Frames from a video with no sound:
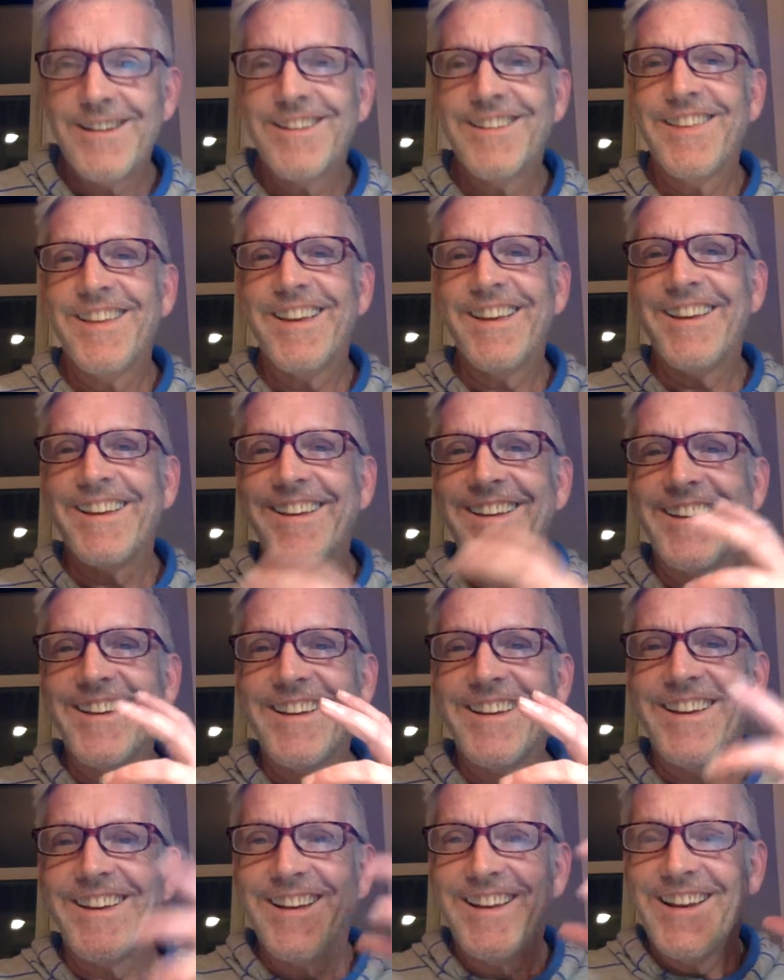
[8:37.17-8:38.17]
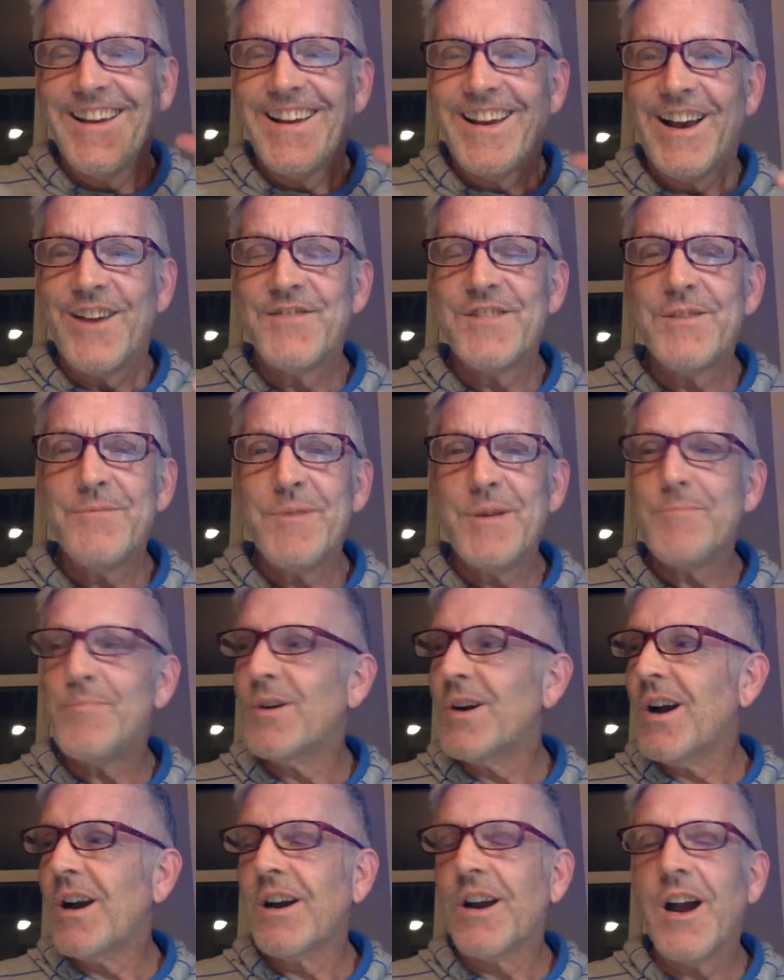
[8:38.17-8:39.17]
Like, I've seen
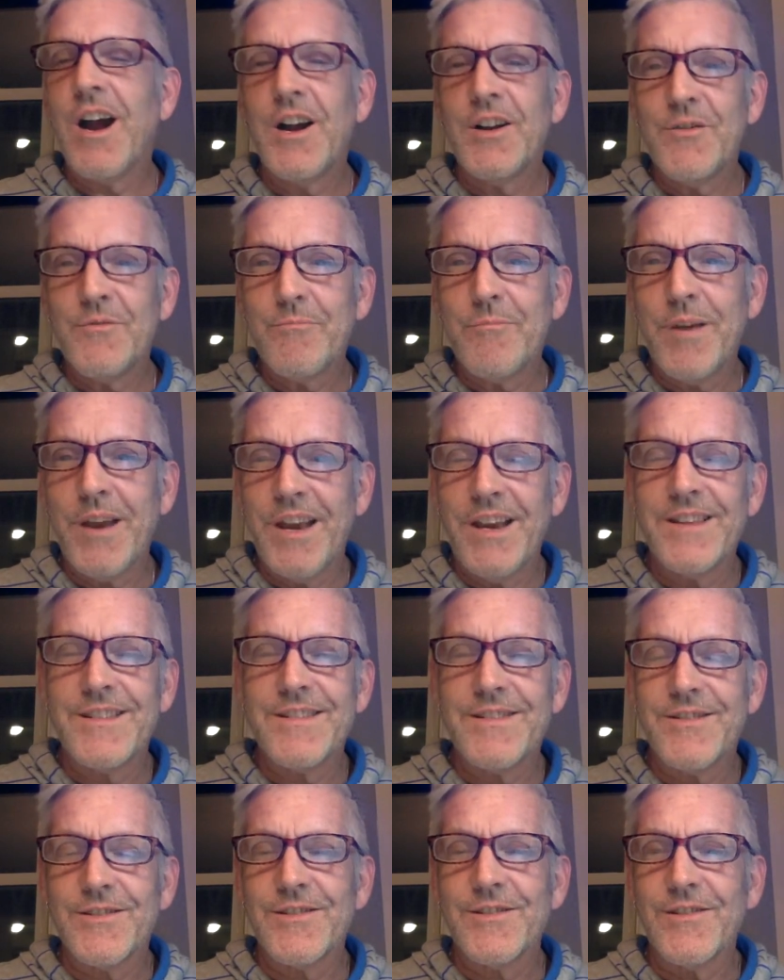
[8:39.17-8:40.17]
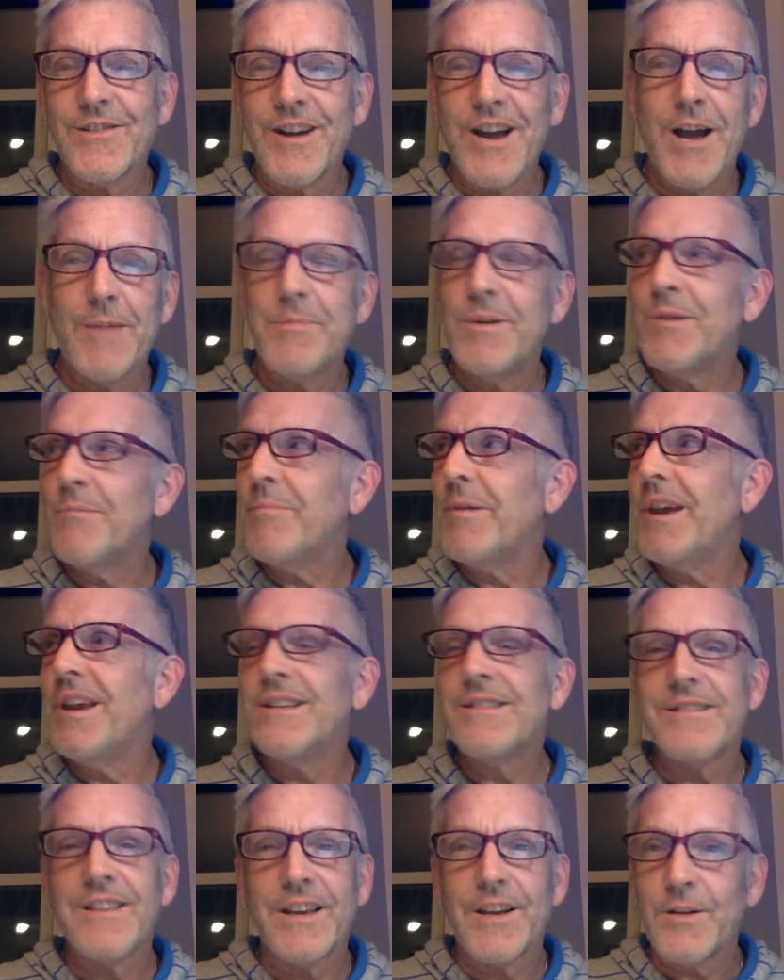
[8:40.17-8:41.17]
people cut and paste or copy and
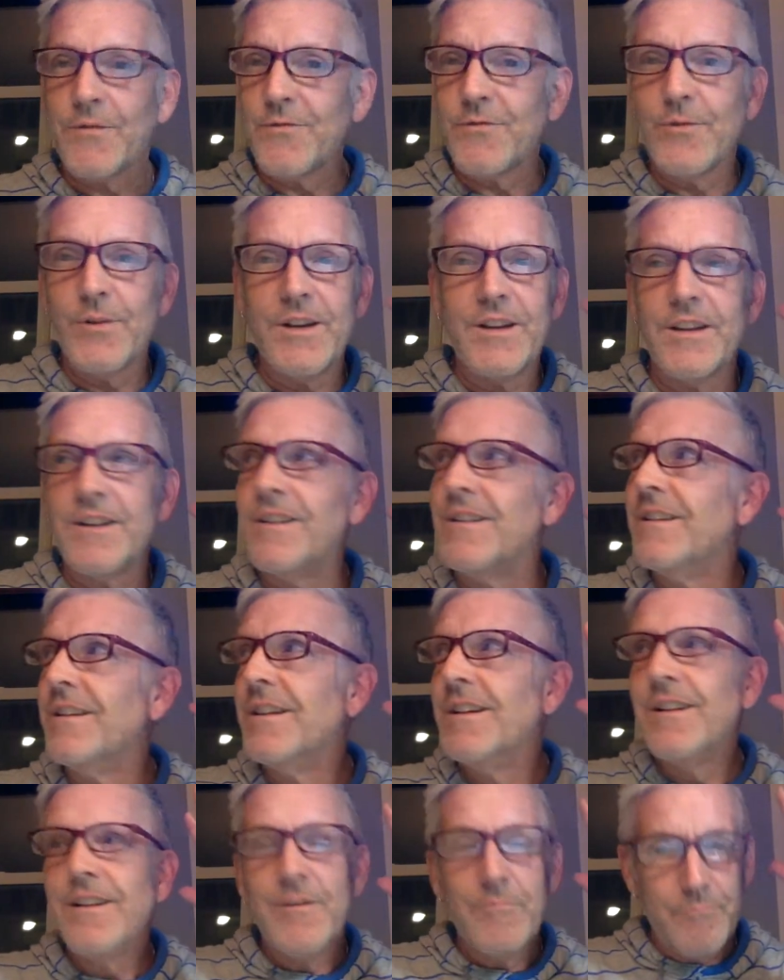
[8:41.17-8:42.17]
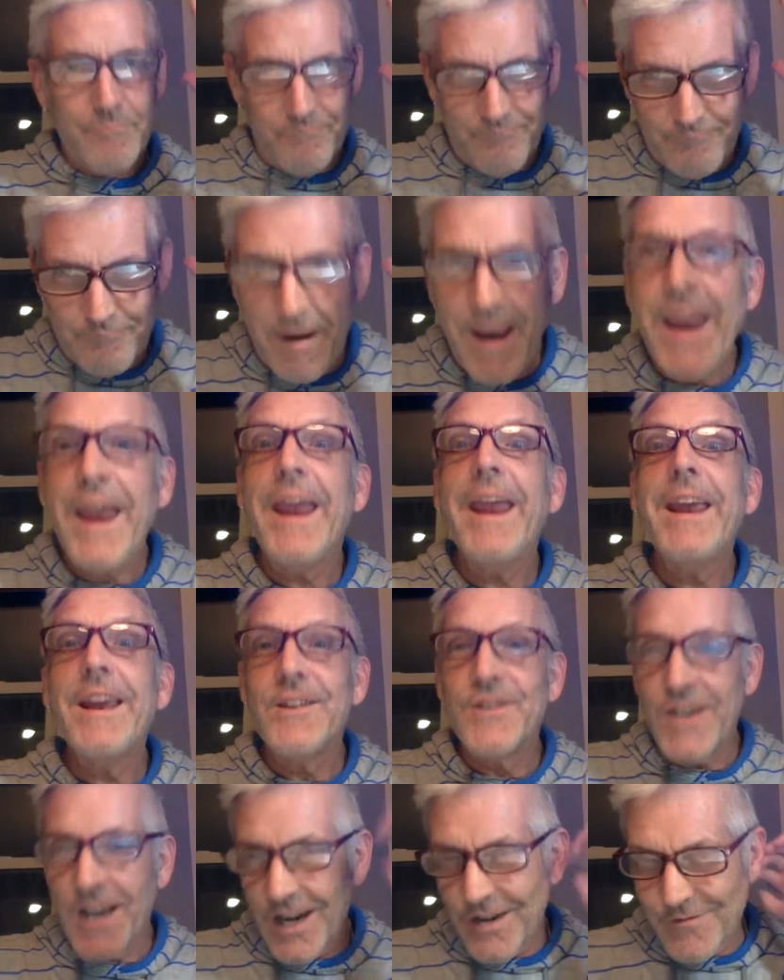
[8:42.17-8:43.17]
paste like a freaking
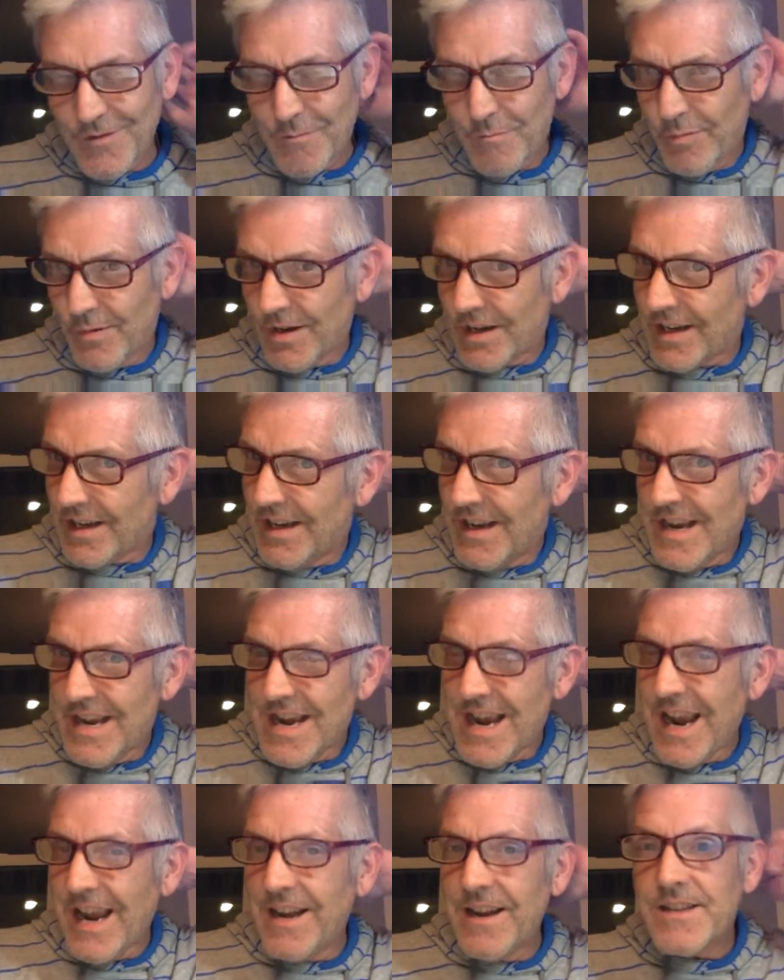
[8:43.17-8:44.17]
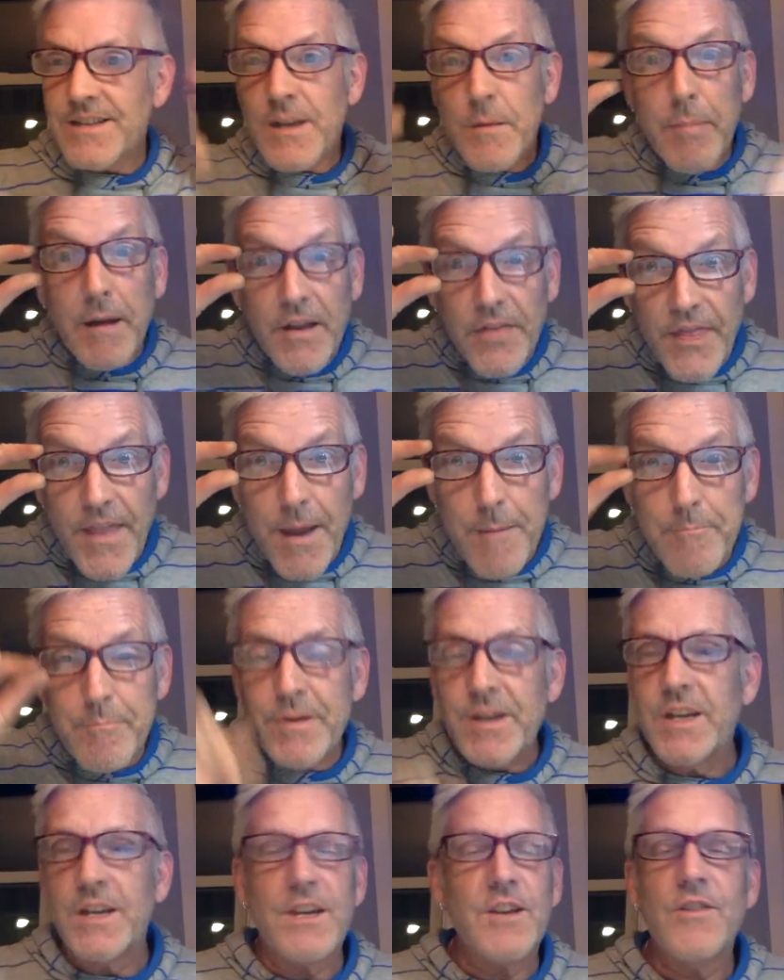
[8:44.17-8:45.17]
page out of a book, and it's about that
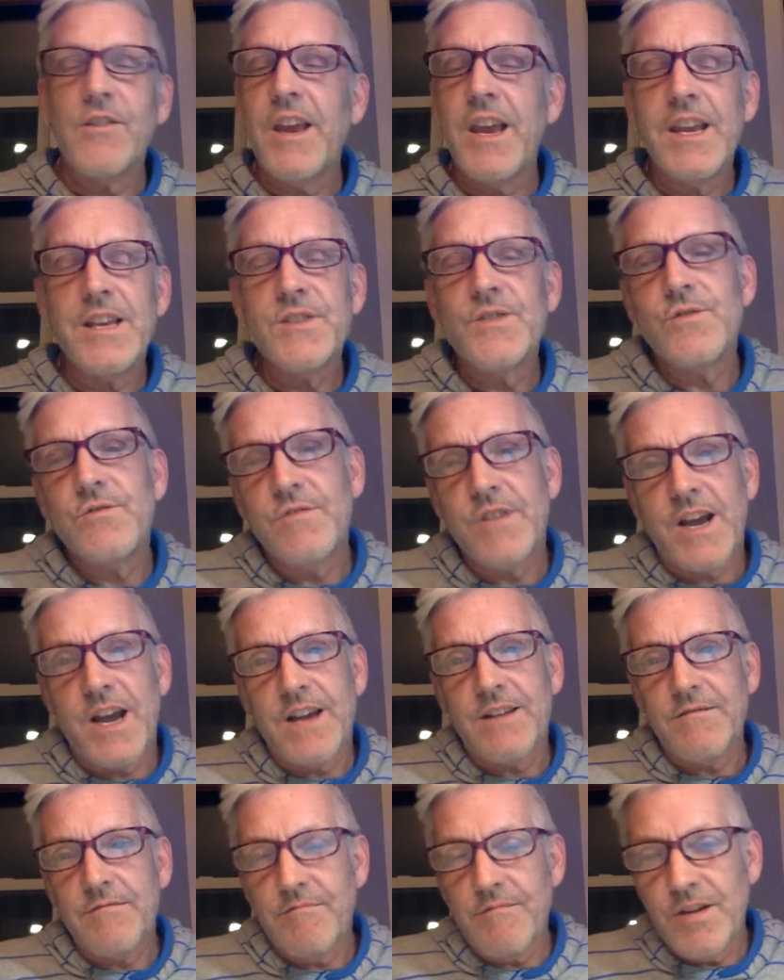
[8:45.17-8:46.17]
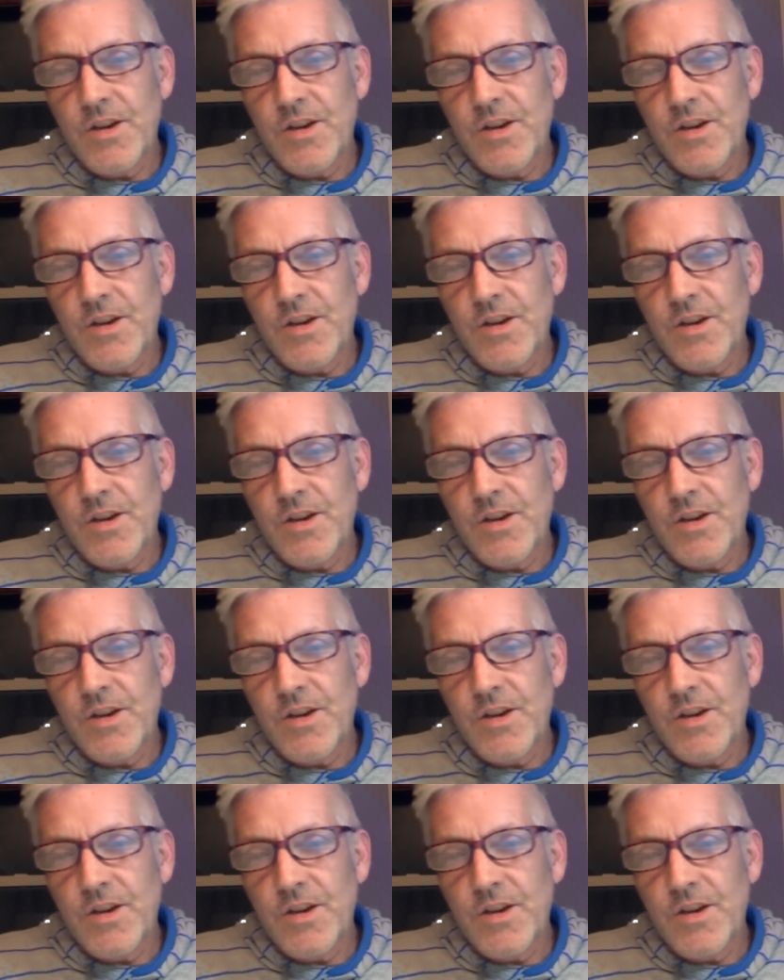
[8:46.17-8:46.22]
big. You can't do that.